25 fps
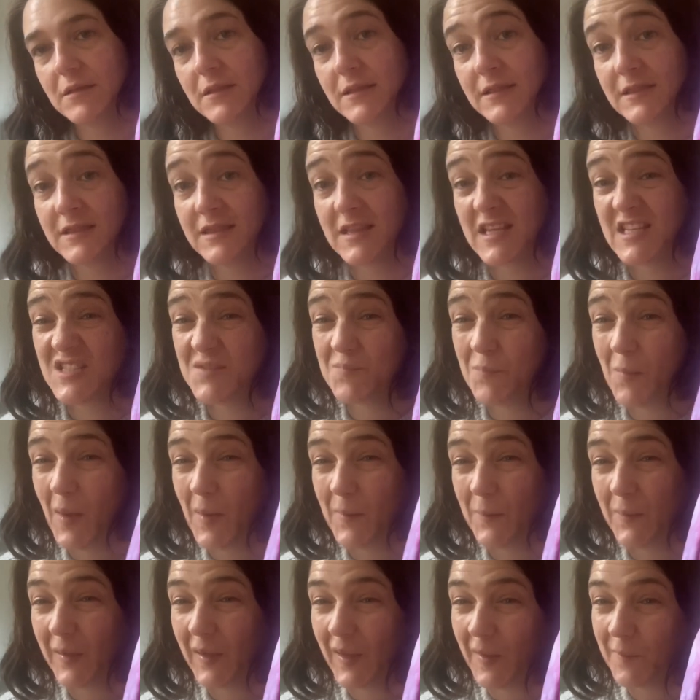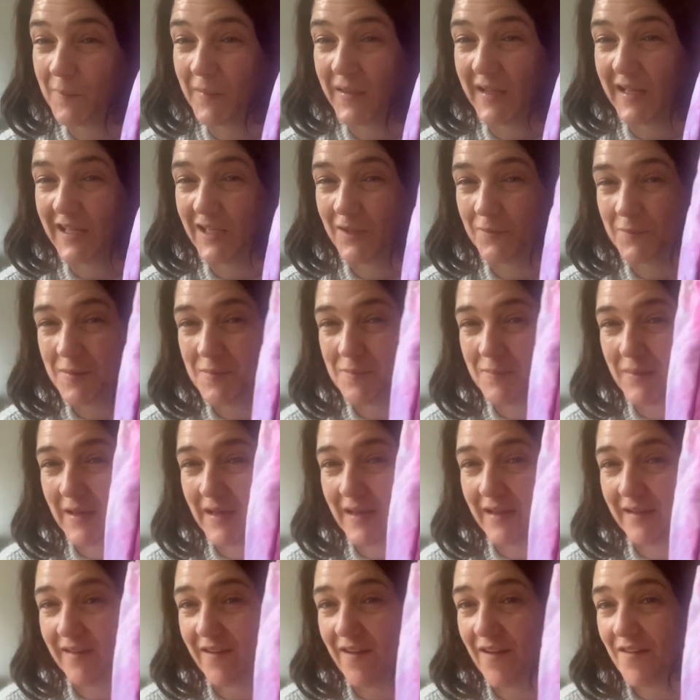This might become my Halloween
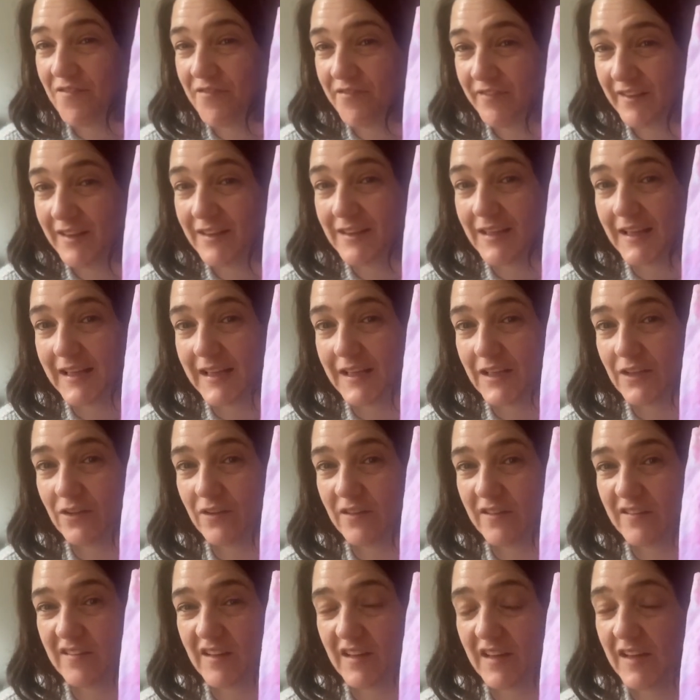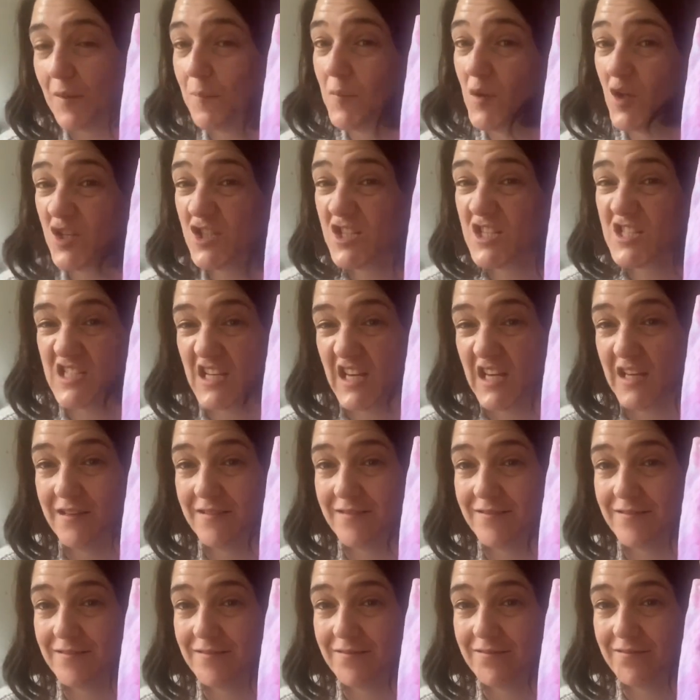bag. I feel like it looks like a murder
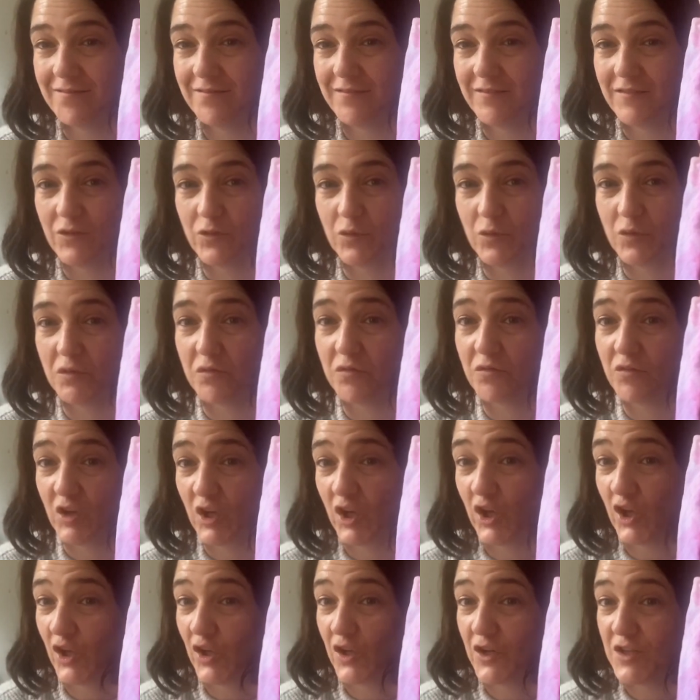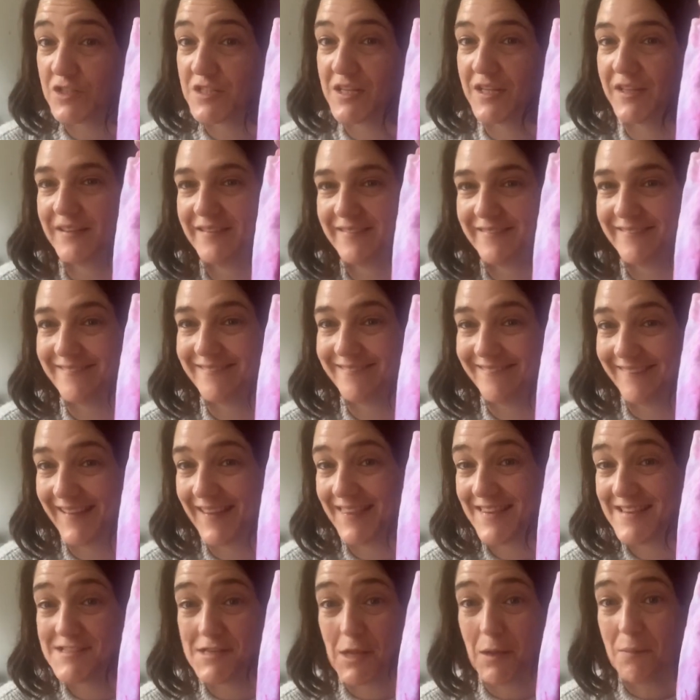scene sort of occurred
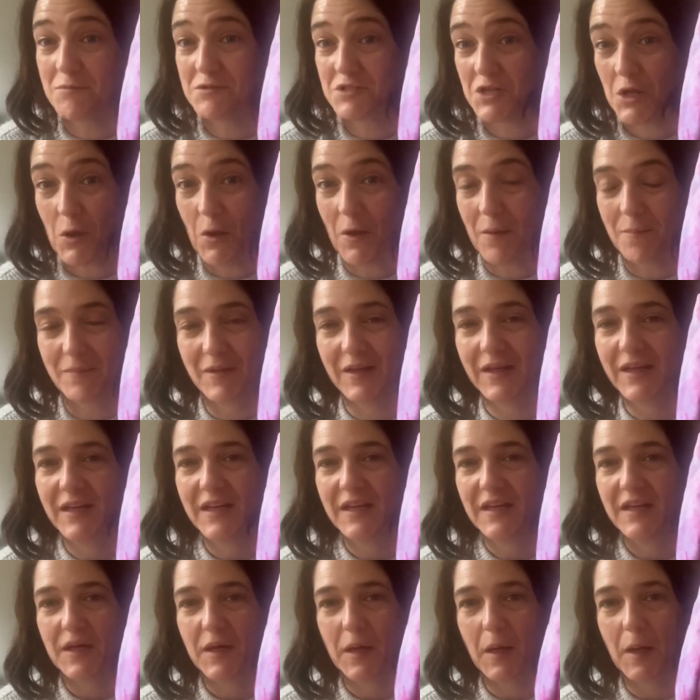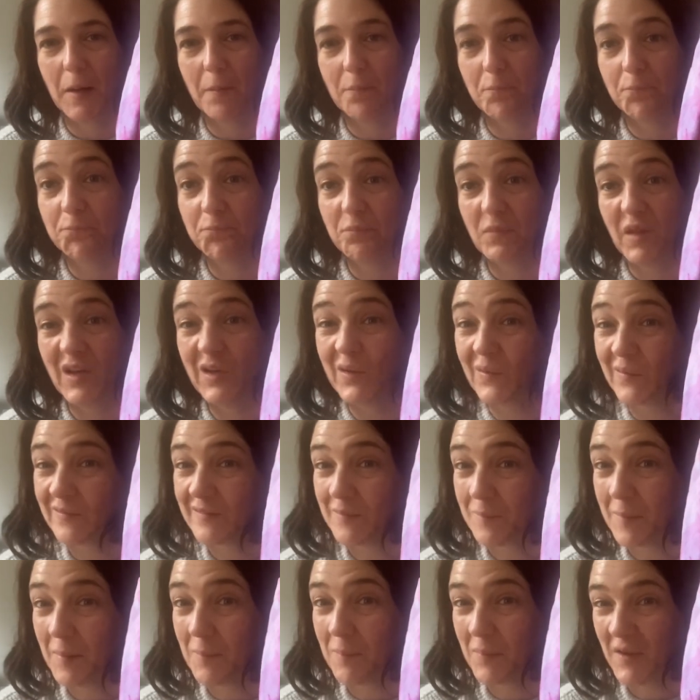at the same time. It looks
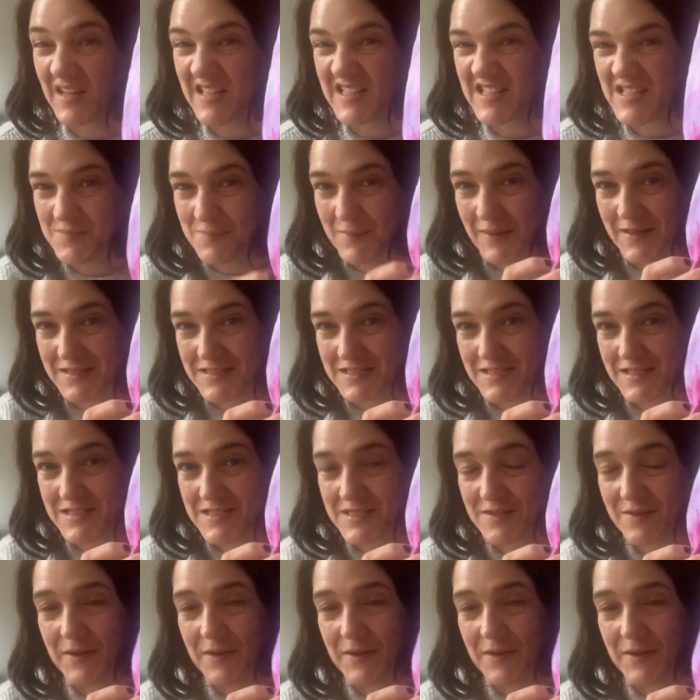a bit blood spattered.